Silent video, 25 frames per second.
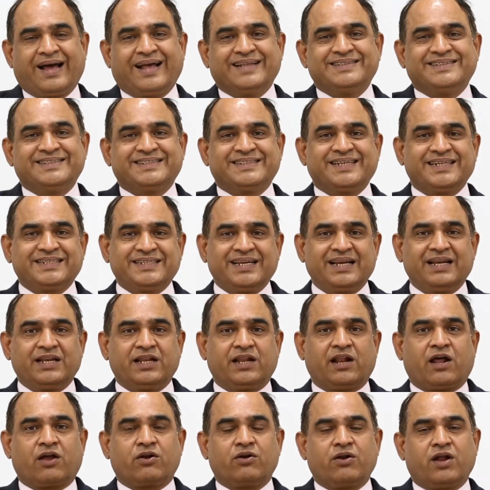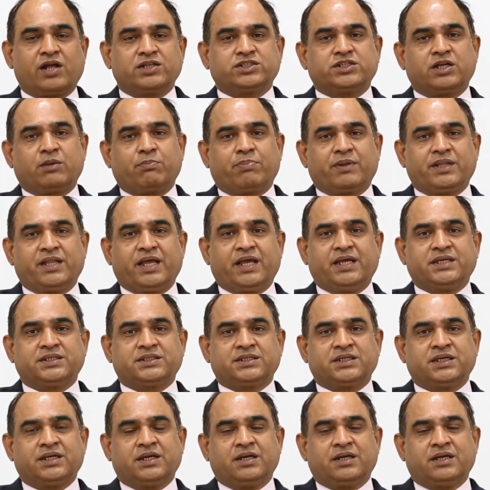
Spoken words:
and settled in Arunachal Pradesh